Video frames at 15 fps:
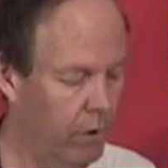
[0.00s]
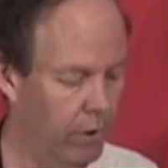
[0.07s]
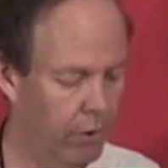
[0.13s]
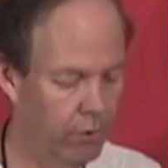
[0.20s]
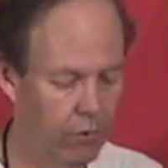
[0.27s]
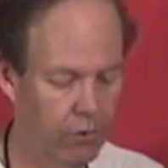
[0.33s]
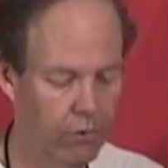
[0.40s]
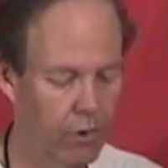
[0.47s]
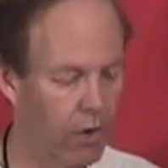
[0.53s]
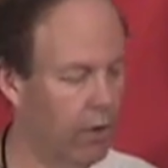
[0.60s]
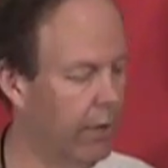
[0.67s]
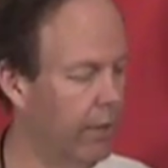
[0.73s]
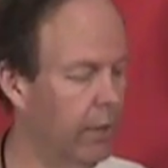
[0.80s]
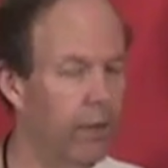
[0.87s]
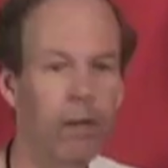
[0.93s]
This is
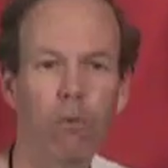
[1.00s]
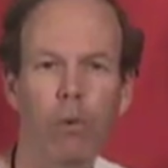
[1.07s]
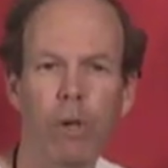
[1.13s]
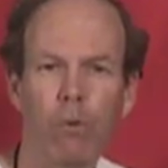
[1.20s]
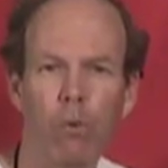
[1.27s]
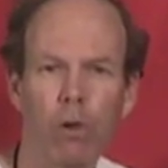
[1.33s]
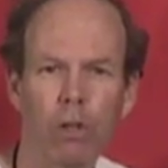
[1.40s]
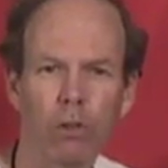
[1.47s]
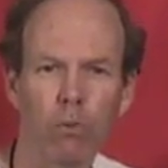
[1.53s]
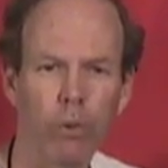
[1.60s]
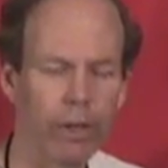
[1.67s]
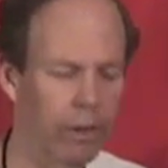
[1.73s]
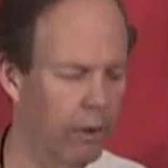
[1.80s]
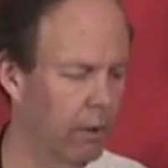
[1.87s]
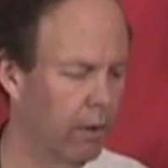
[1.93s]
our end that we worked
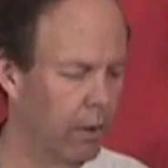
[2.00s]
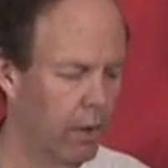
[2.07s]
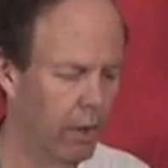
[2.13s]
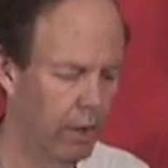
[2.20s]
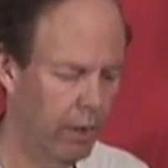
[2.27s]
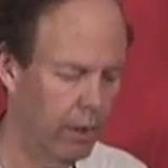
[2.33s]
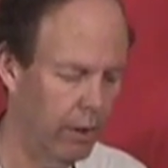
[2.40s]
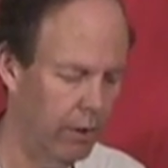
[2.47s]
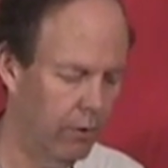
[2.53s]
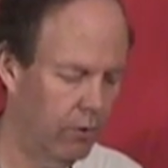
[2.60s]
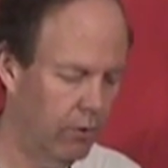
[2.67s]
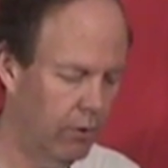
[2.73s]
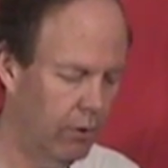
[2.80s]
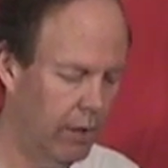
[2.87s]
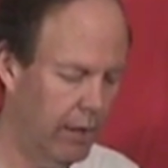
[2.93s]
with, and this
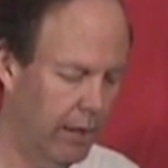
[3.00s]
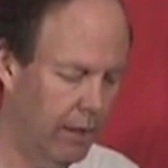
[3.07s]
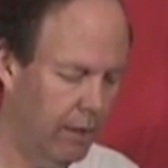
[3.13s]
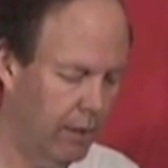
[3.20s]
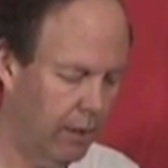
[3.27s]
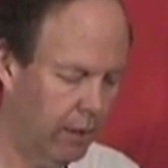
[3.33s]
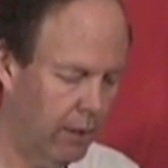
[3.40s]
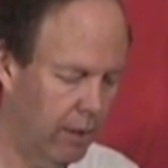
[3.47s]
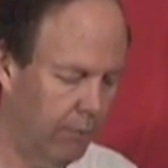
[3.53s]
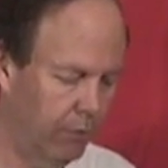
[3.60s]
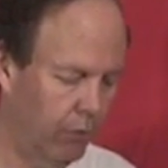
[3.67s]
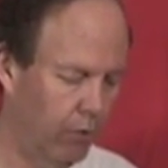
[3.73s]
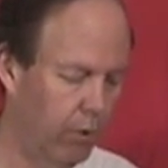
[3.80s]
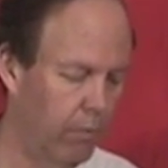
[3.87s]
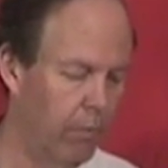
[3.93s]
is the end that comes
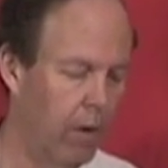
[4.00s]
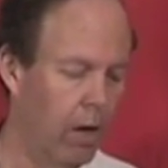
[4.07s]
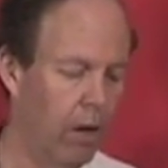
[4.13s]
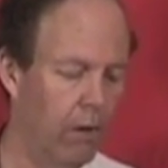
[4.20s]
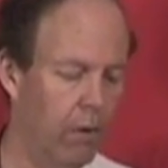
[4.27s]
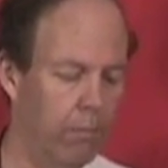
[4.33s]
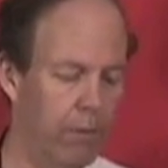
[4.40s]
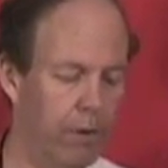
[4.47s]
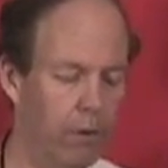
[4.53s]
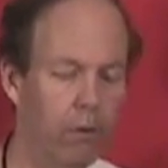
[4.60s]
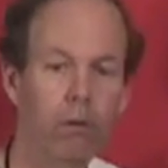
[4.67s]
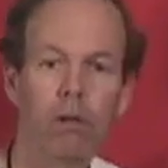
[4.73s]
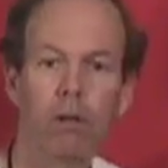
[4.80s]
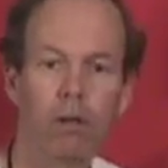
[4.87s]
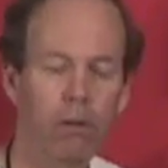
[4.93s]
from the
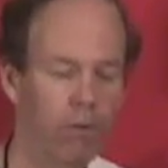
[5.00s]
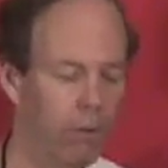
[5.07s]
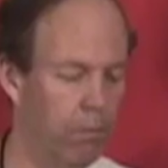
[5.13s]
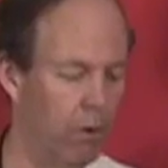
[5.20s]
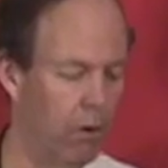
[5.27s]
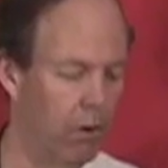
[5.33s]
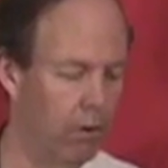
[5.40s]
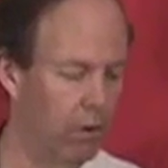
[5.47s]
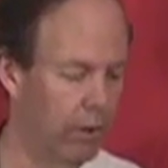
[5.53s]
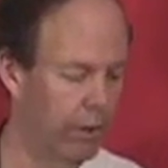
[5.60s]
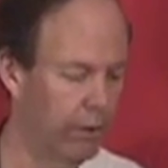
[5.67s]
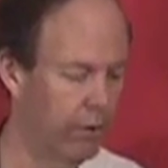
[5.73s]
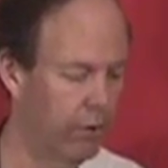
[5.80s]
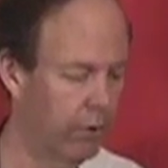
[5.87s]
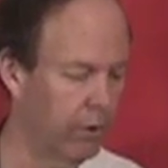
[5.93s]
middle of the ball,
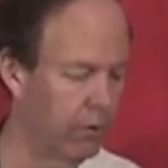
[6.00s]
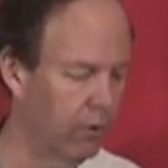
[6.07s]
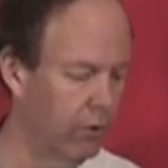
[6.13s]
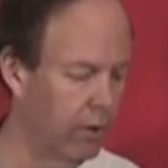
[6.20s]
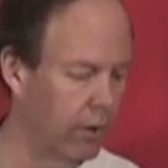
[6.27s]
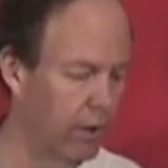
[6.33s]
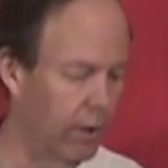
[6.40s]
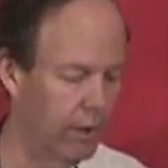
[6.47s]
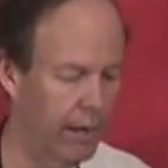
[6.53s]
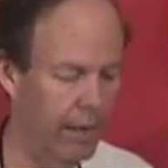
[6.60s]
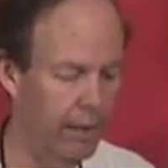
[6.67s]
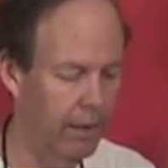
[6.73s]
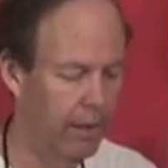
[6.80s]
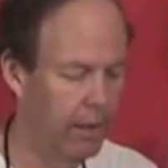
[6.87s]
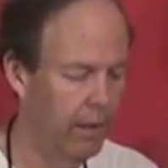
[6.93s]
and you can see
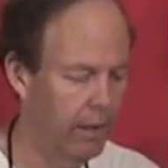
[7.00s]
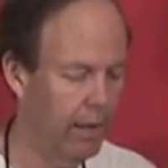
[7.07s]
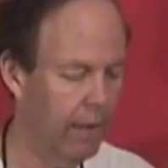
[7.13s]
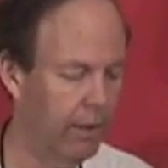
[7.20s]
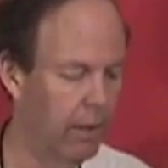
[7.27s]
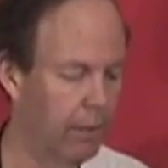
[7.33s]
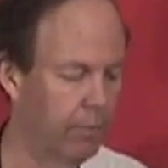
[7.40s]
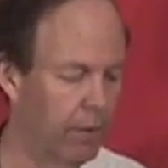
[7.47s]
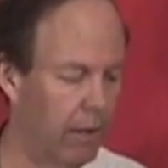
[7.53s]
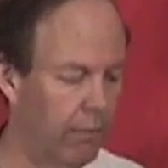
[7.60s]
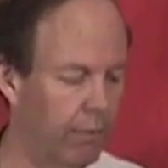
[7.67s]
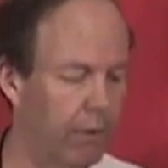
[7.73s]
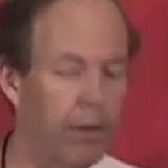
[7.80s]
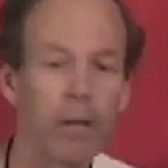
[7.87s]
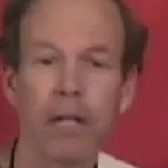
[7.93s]
that comes out
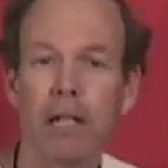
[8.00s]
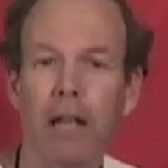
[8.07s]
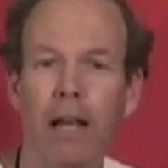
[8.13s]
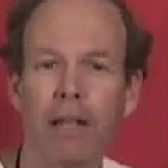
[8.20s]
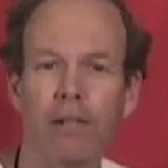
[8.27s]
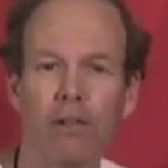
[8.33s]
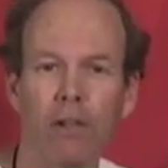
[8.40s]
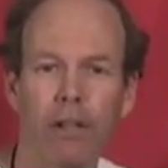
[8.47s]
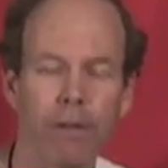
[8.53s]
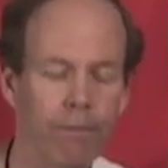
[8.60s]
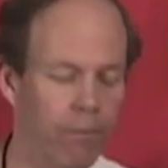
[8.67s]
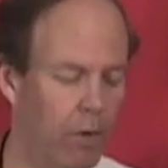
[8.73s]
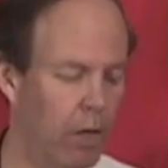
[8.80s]
very nicely.